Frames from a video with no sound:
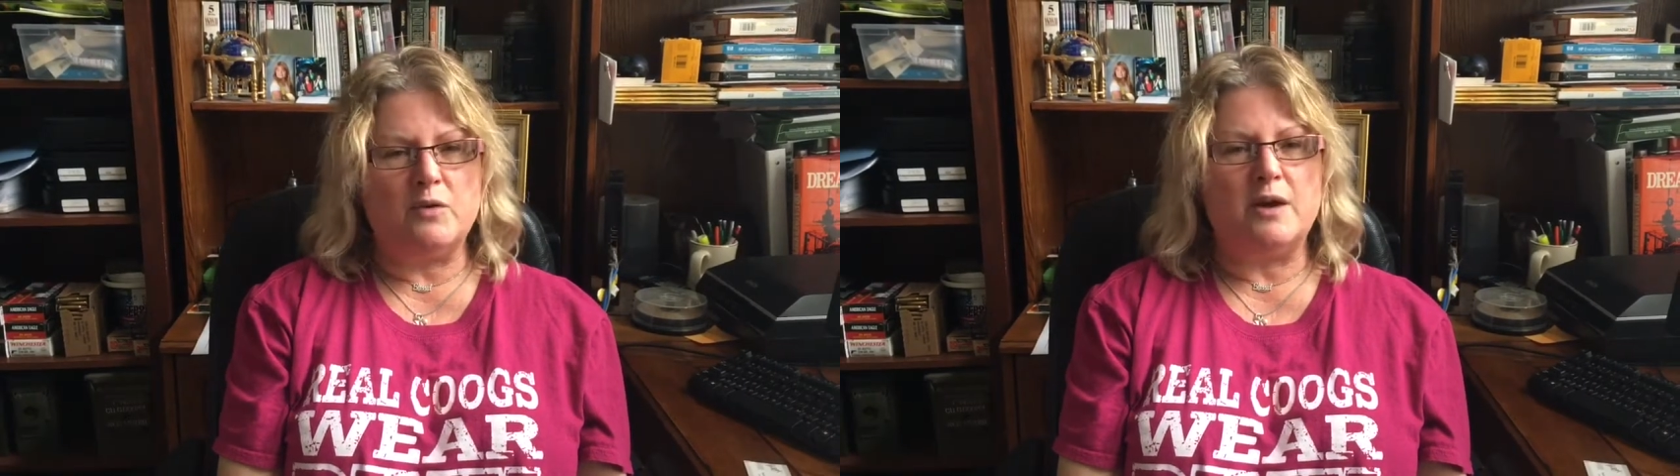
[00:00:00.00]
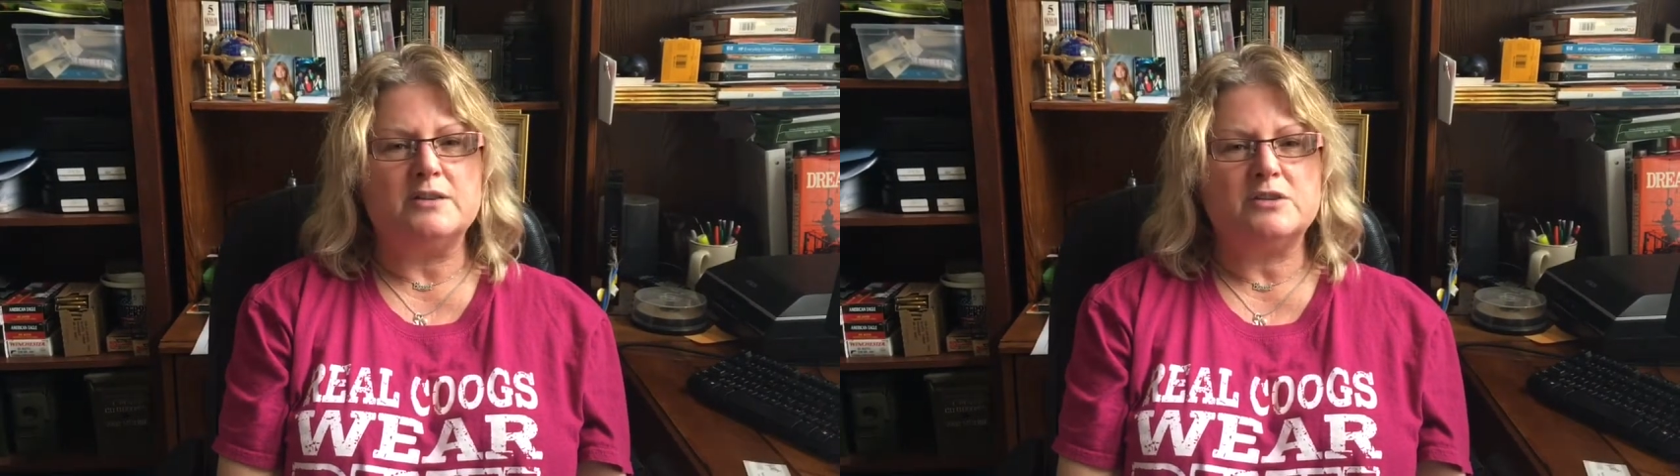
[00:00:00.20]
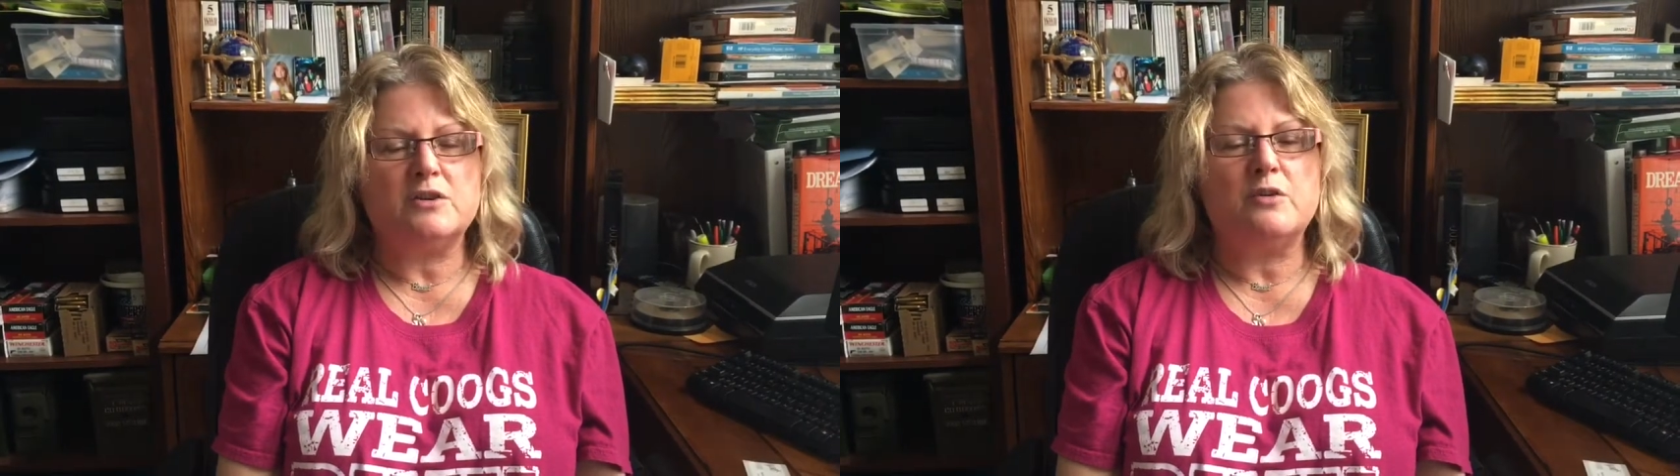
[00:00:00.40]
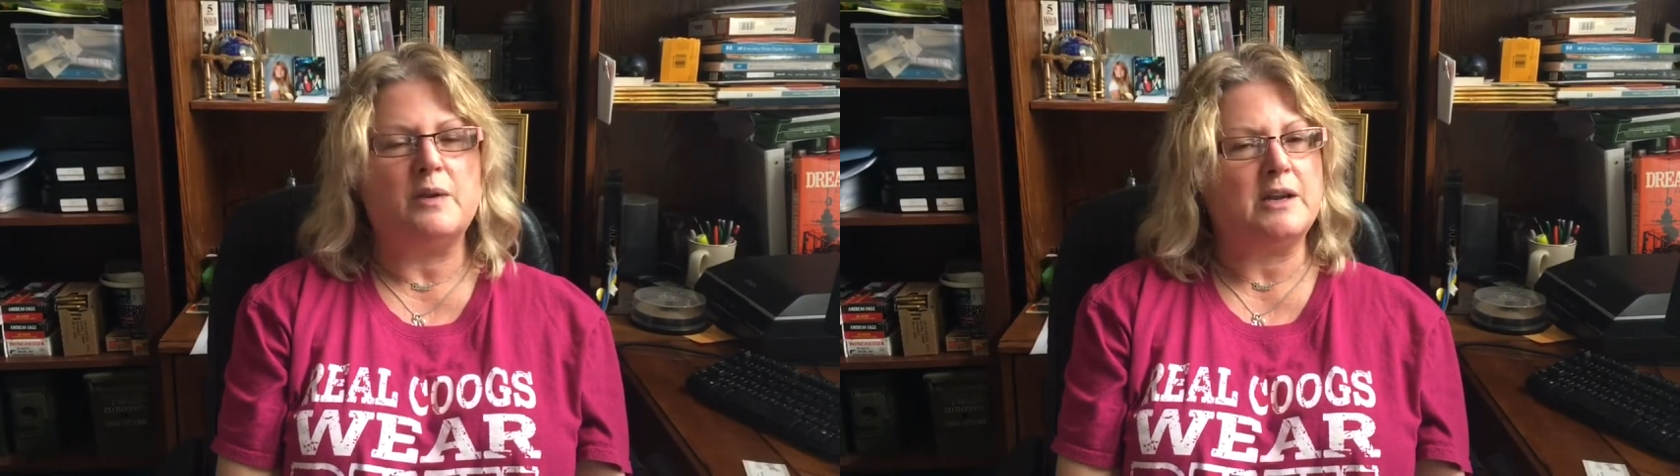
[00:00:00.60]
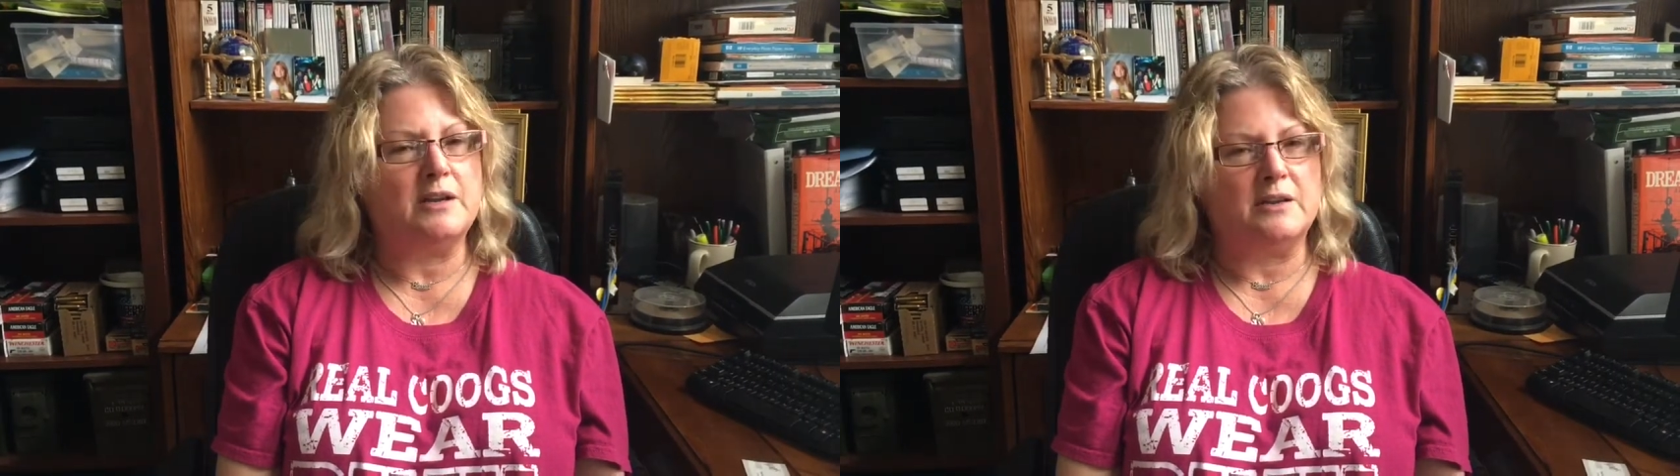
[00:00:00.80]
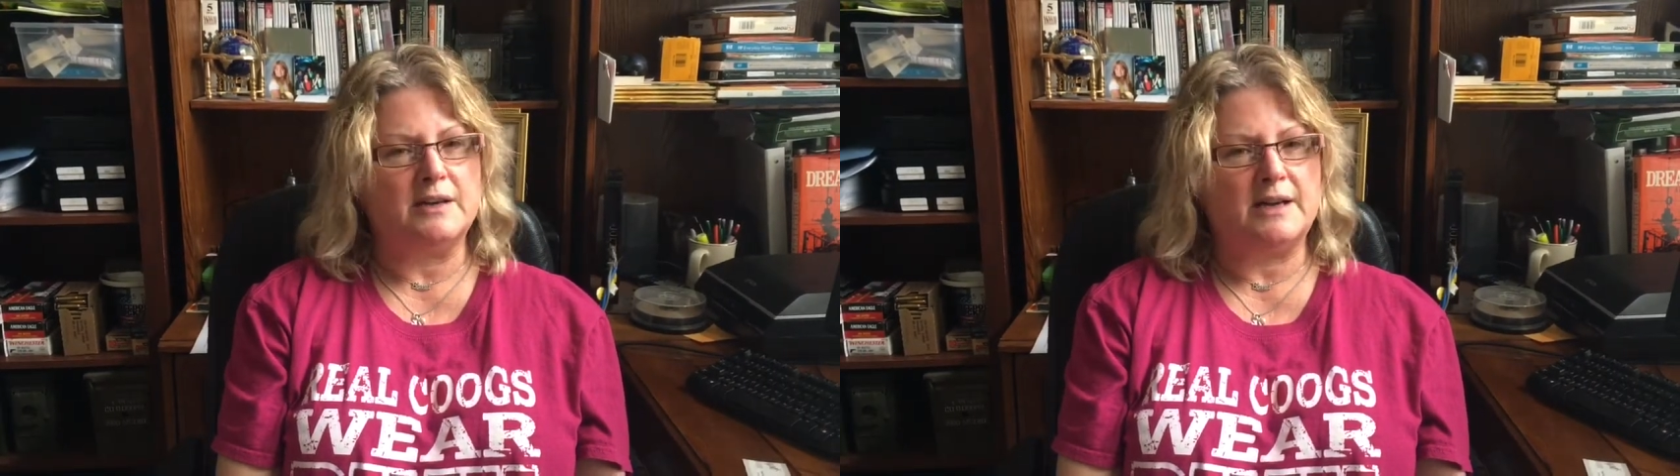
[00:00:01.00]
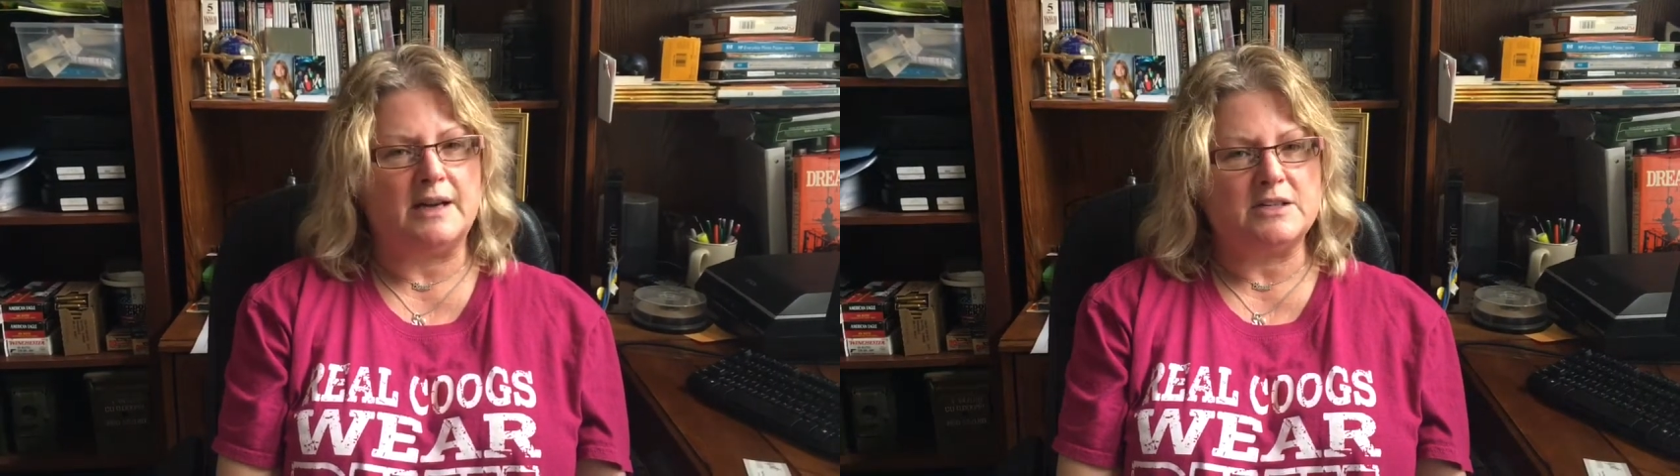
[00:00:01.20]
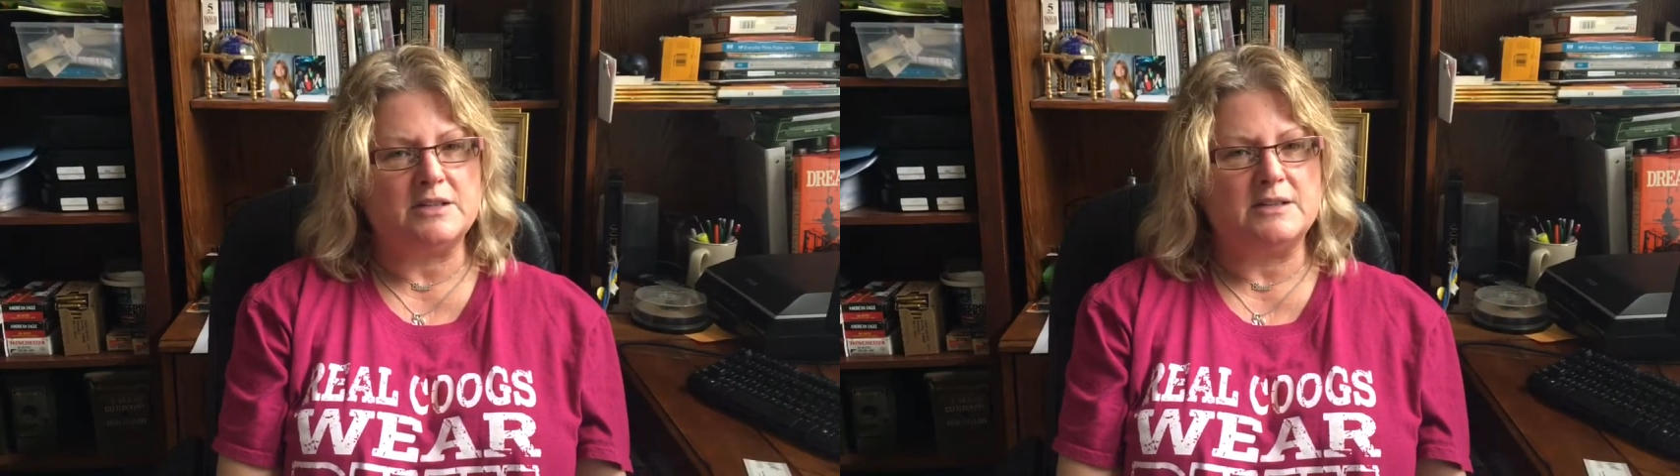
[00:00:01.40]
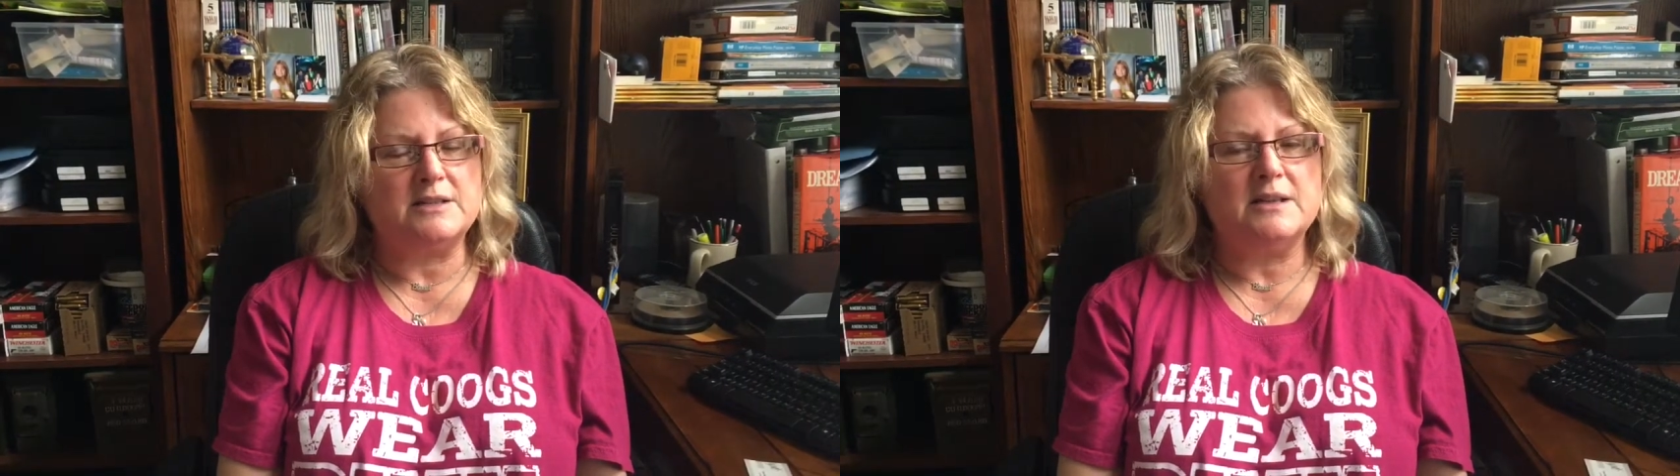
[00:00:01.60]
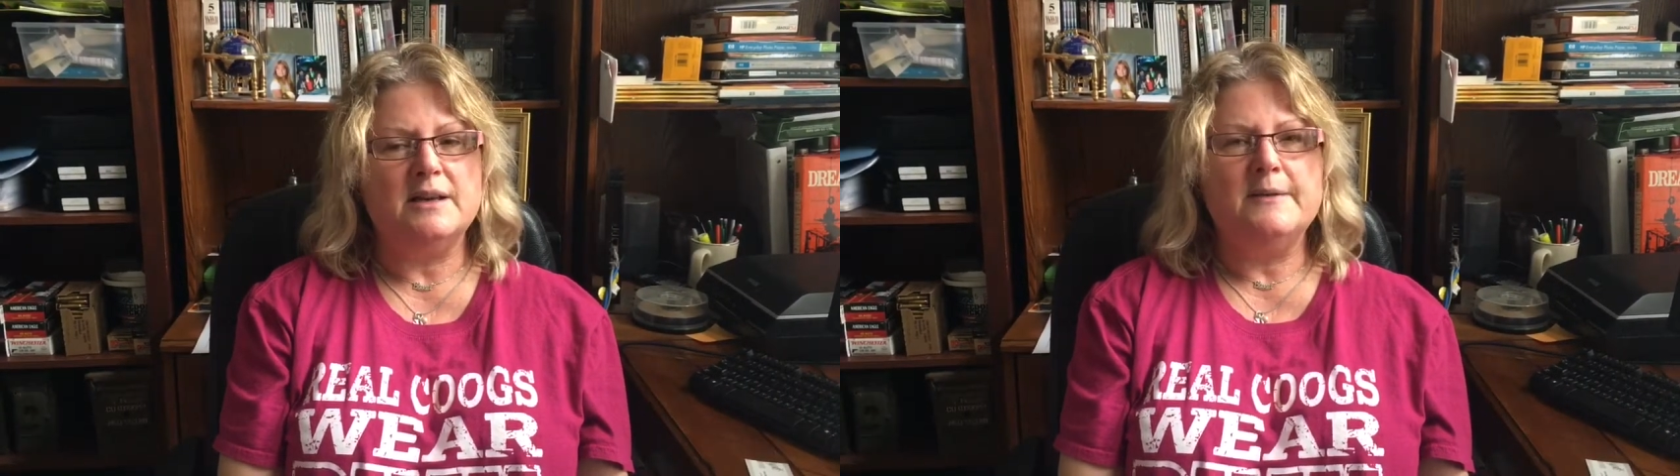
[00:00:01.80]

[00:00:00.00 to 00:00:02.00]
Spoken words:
cross-curricular connections.